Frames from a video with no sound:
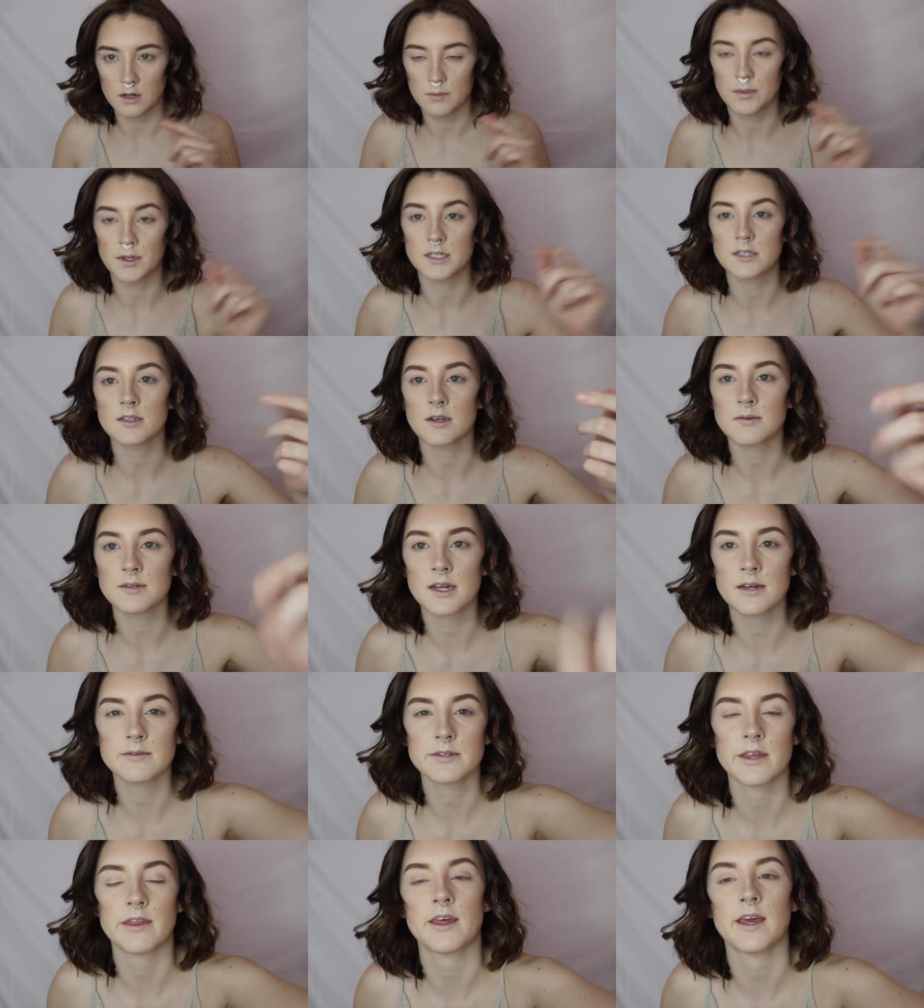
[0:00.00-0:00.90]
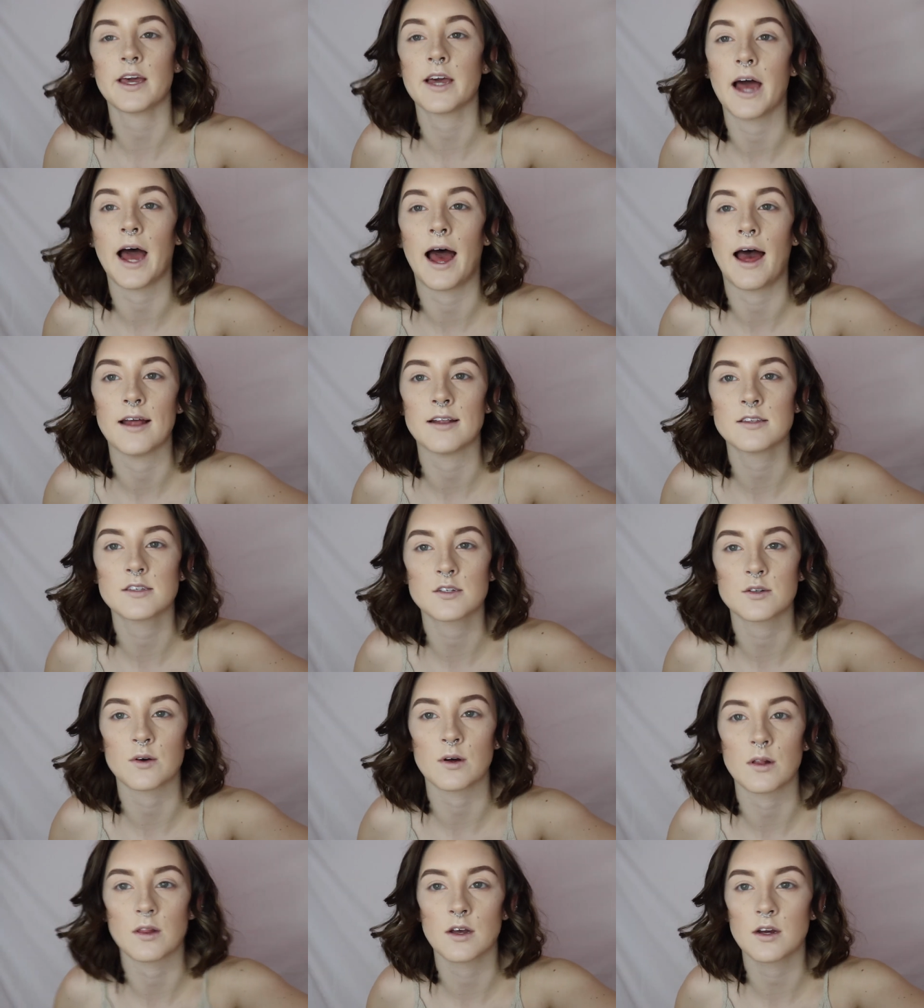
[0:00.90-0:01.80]
But sometimes I think it adds
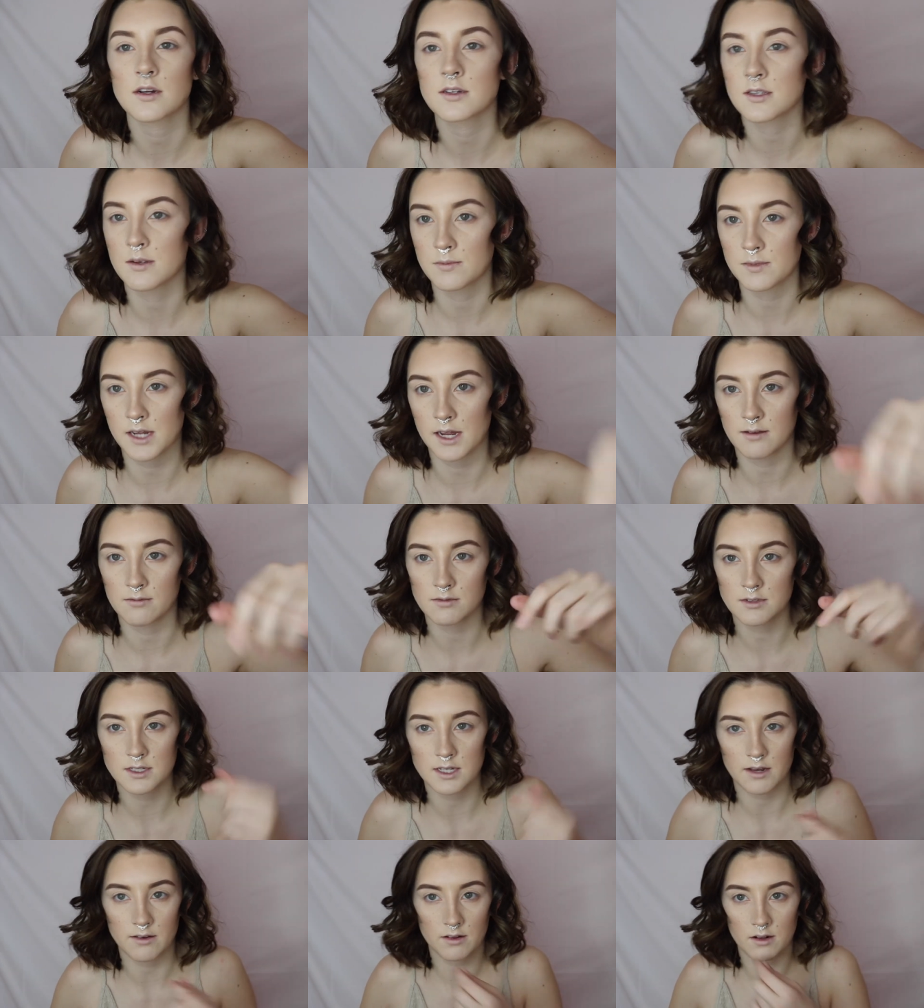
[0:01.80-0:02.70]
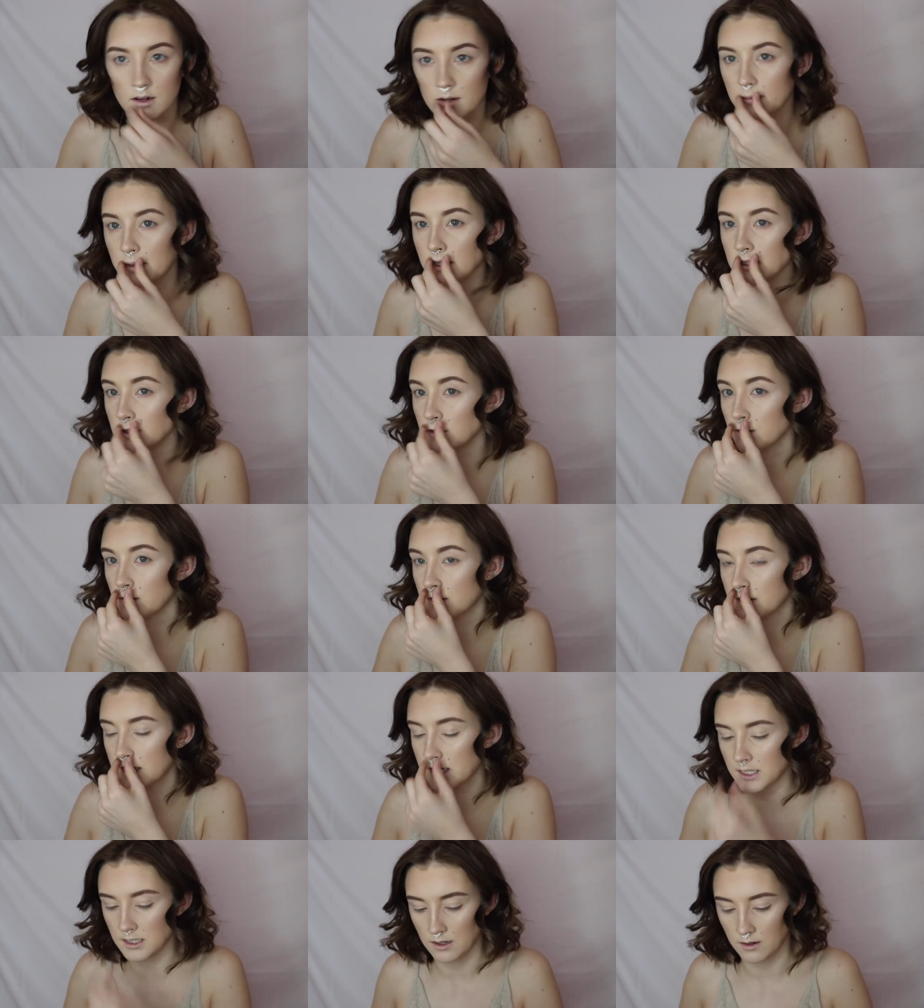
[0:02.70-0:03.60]
to a look. Sometimes to have a little bit of
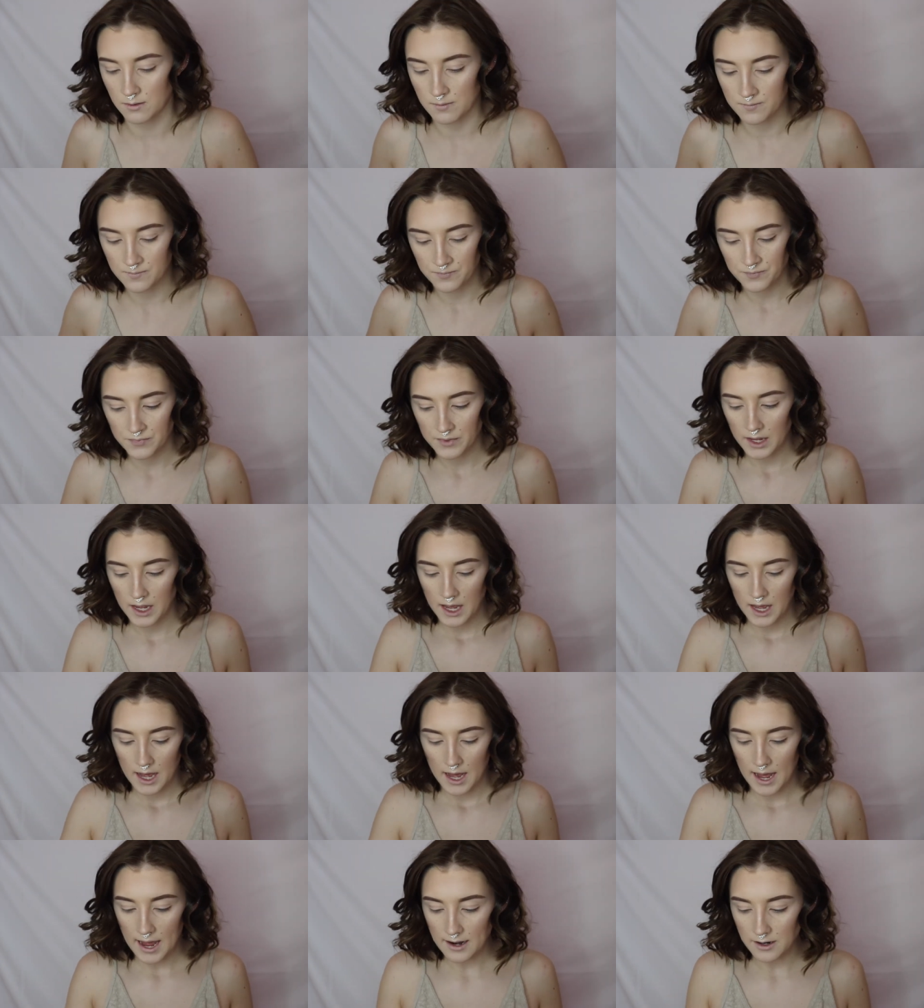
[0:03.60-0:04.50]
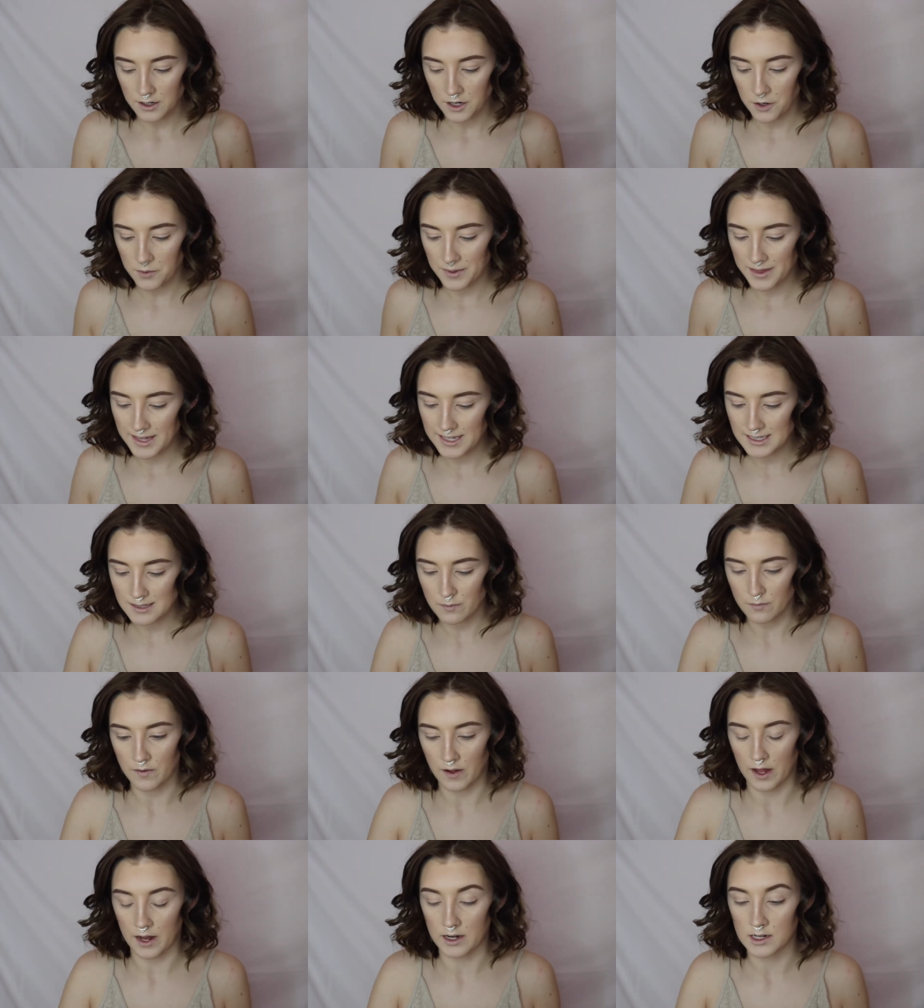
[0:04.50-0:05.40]
jewelry. So, I don't know. I think it's
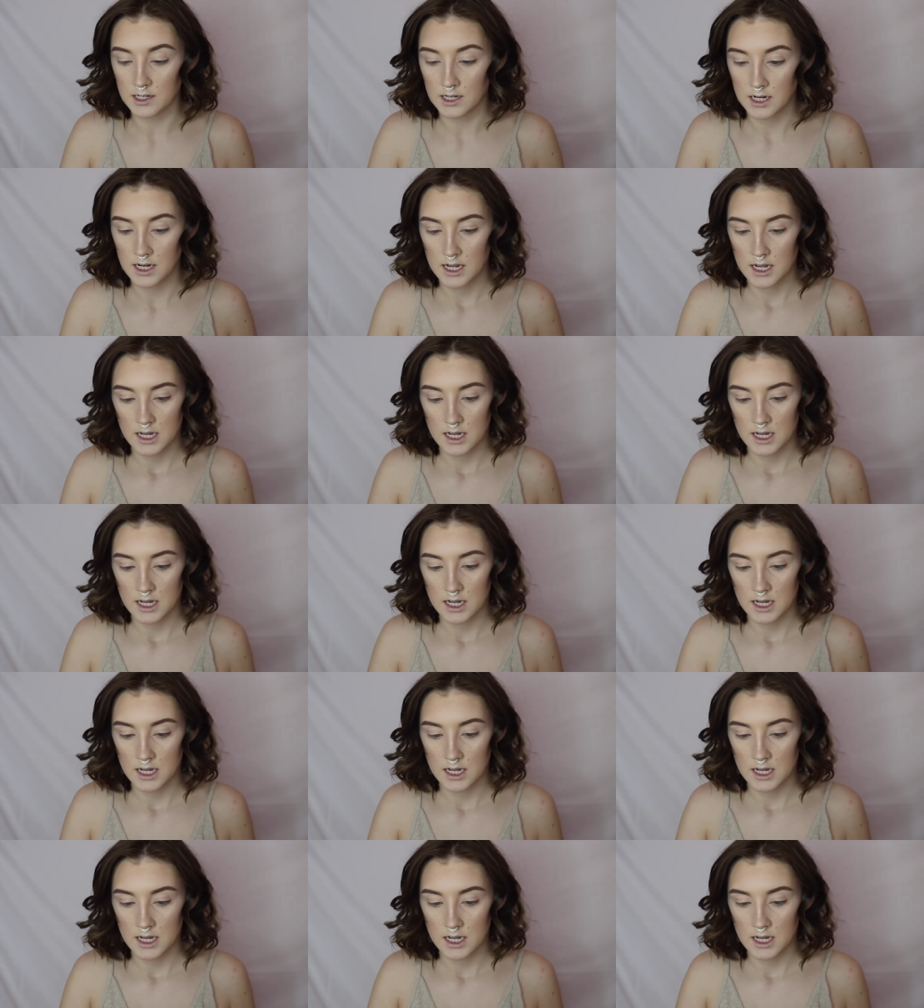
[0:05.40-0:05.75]
fun.